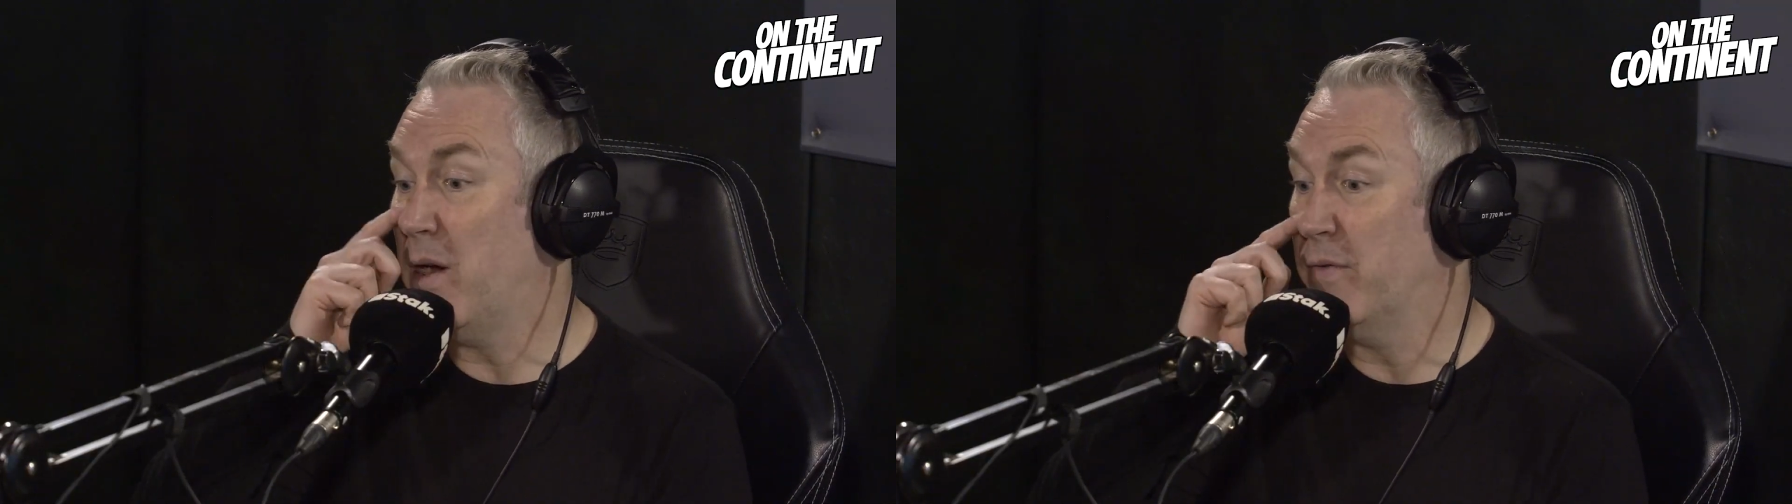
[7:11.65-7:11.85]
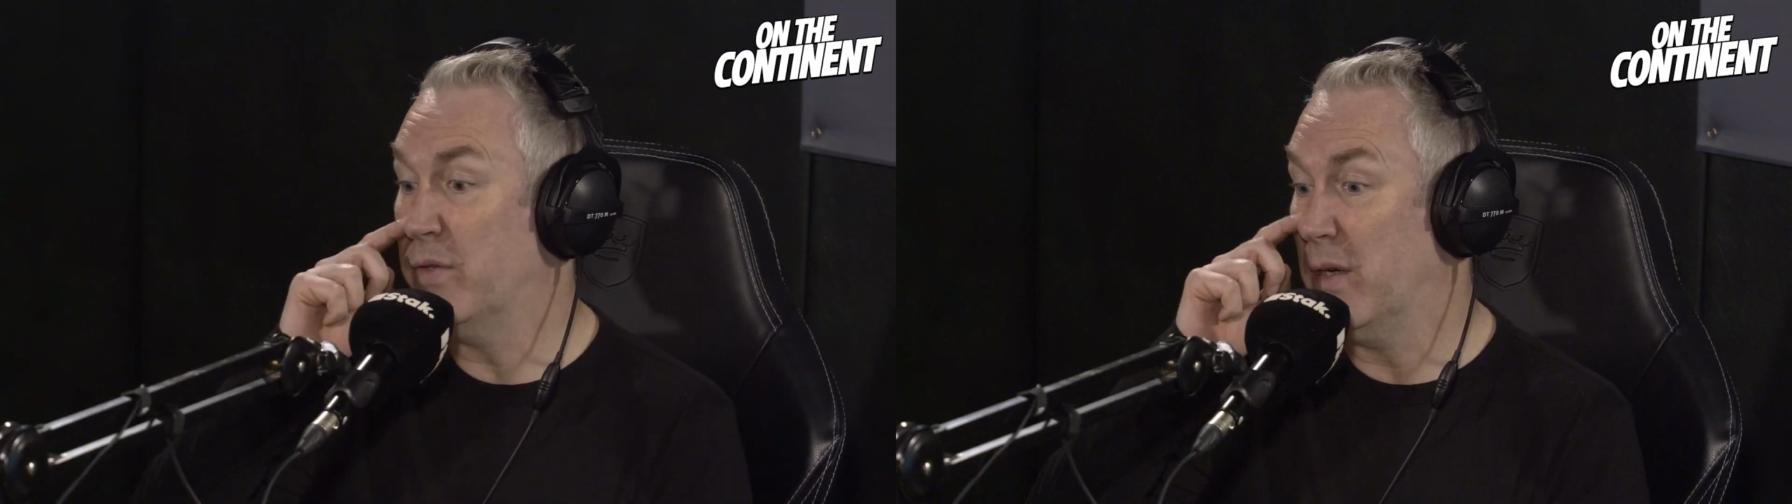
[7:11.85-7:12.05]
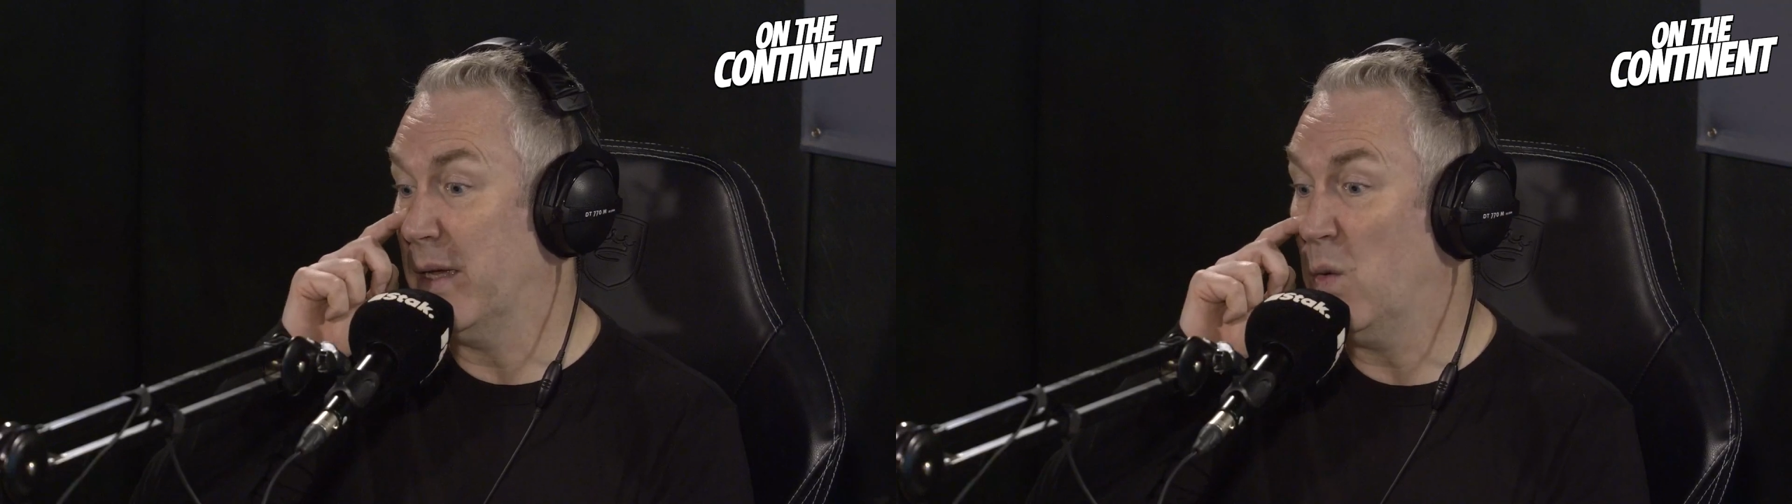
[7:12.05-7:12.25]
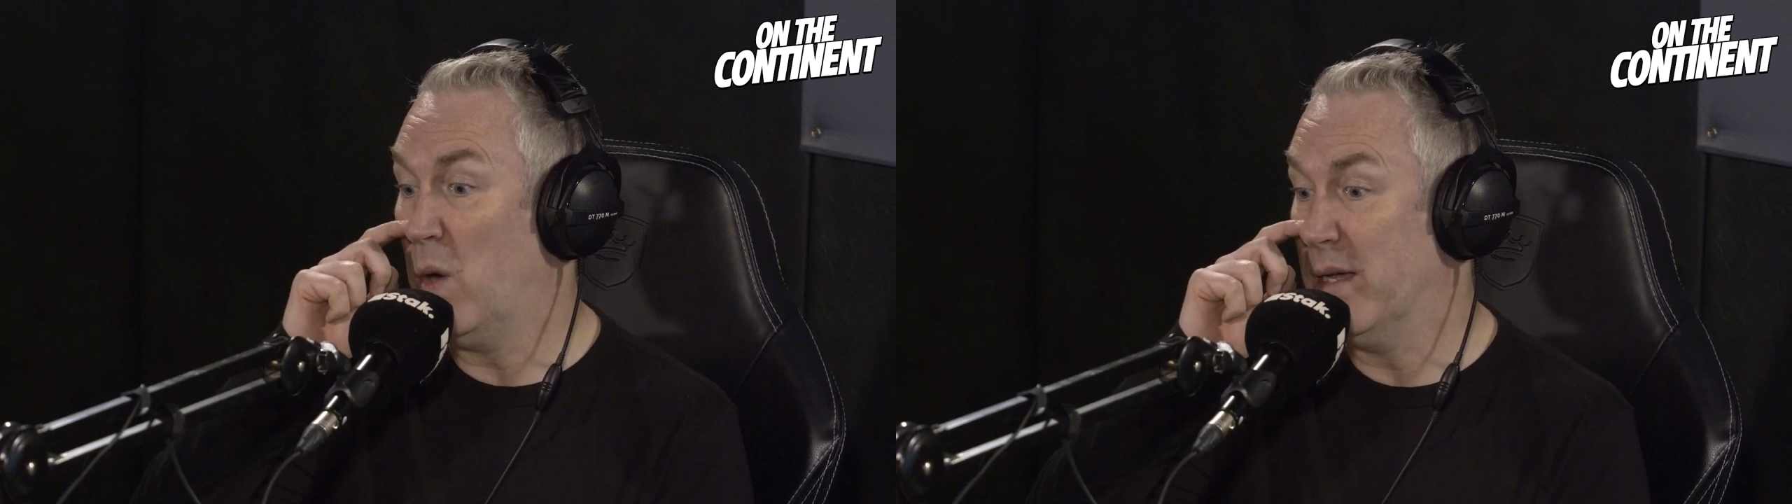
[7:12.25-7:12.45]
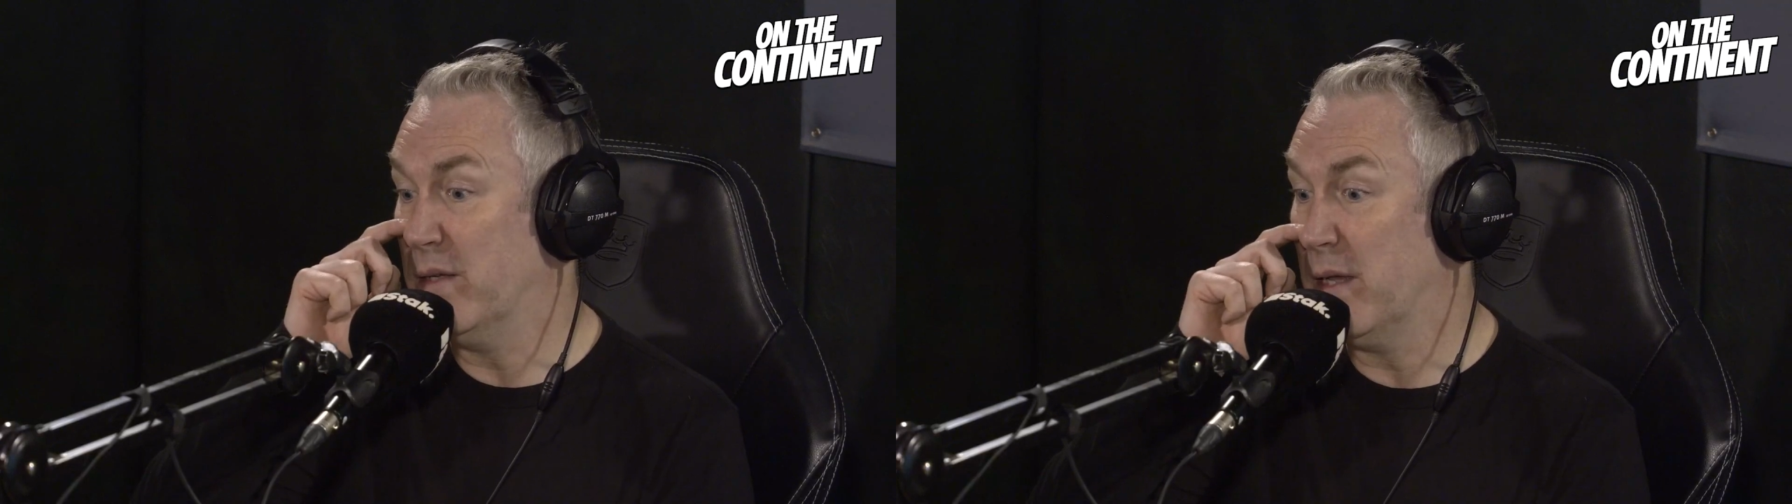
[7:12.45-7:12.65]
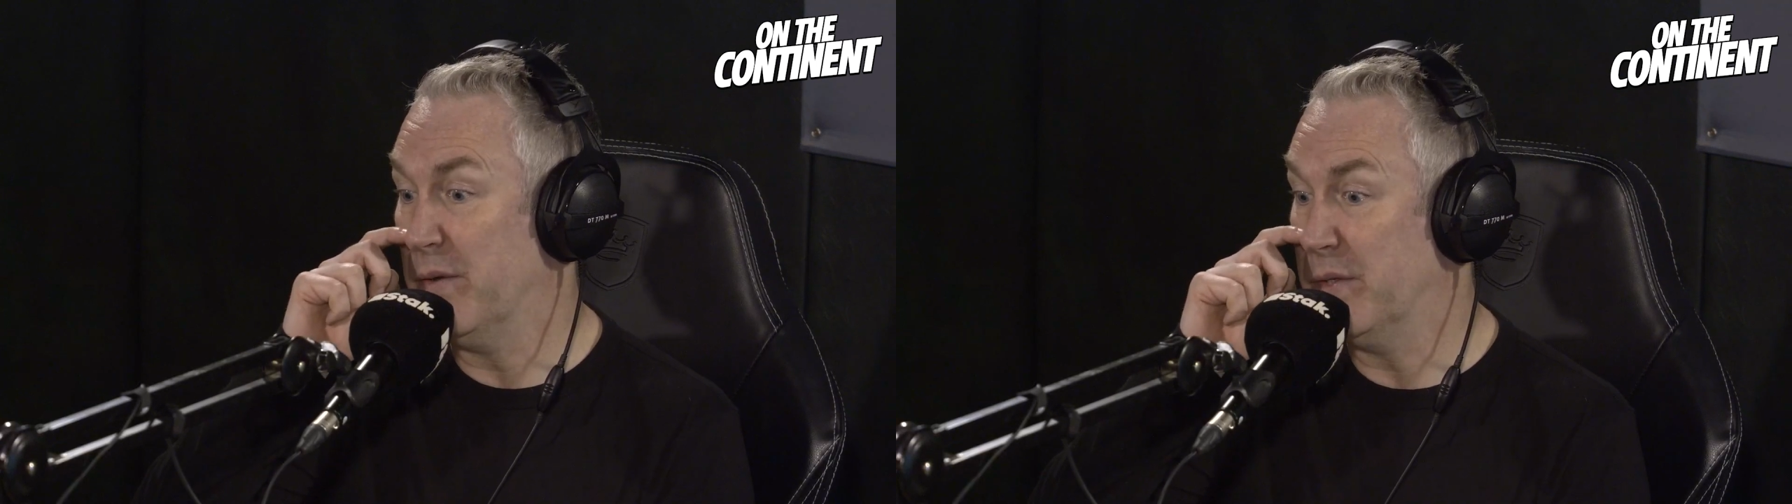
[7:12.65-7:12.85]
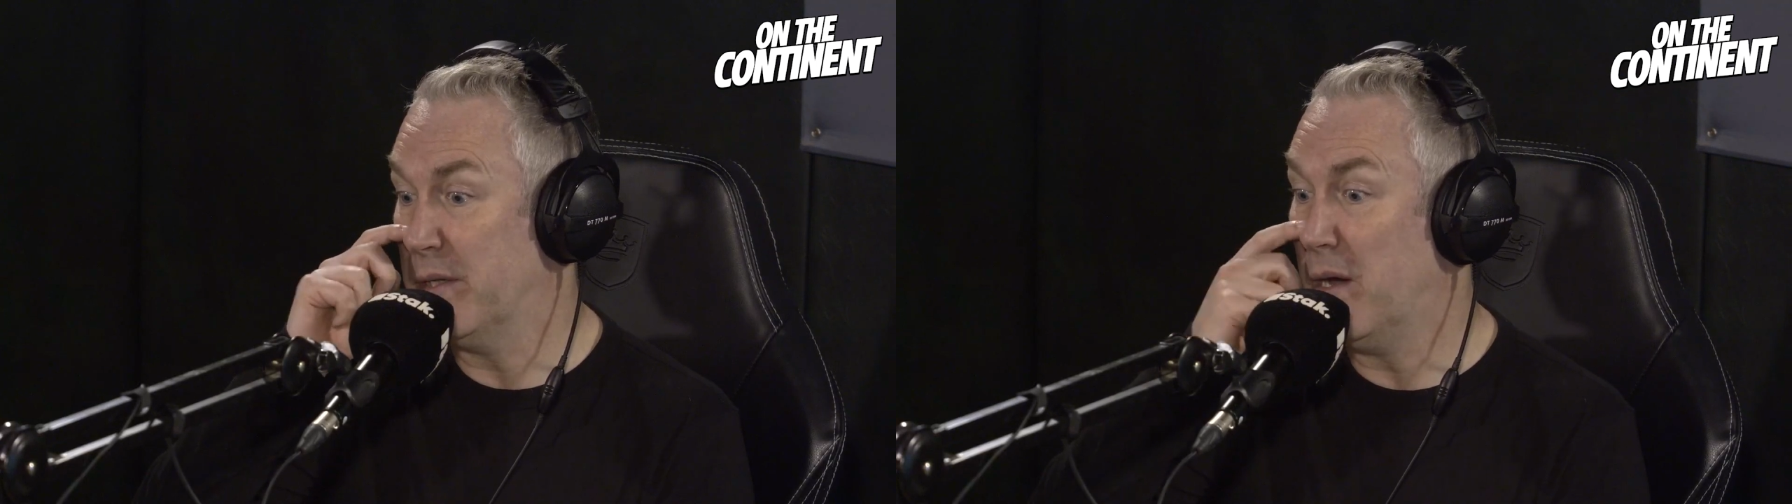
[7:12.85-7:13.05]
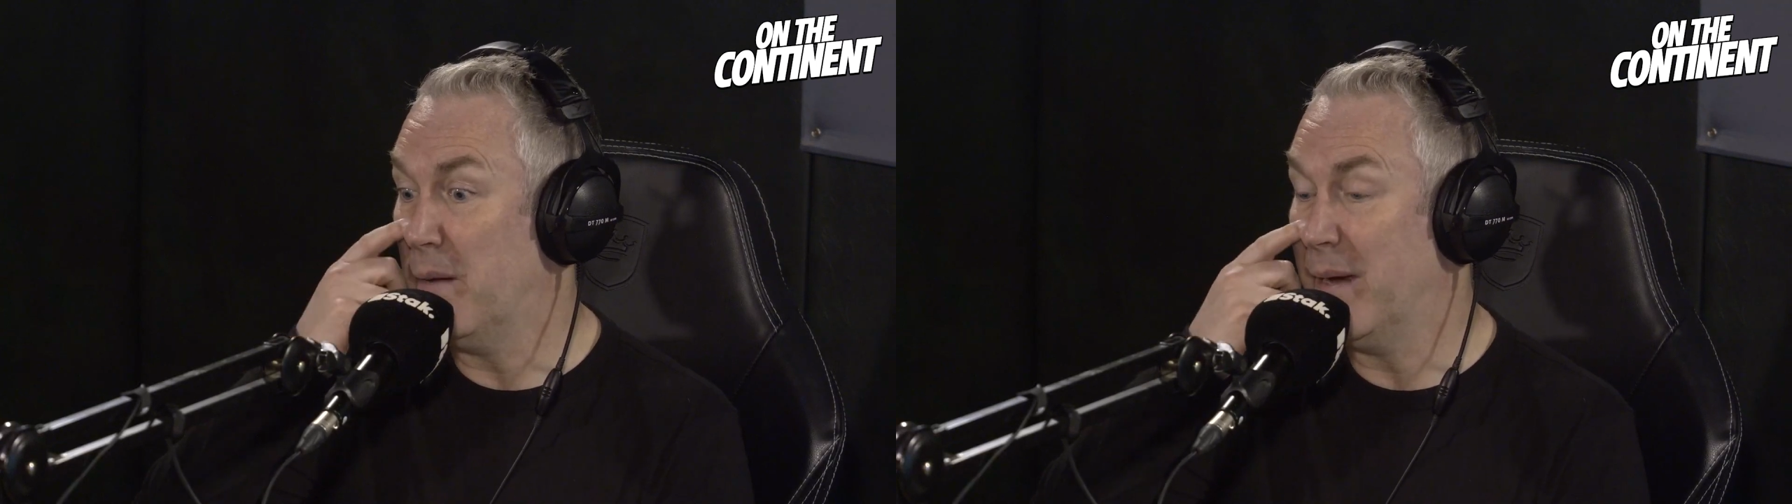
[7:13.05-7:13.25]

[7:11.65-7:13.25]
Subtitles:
after quite a slow start,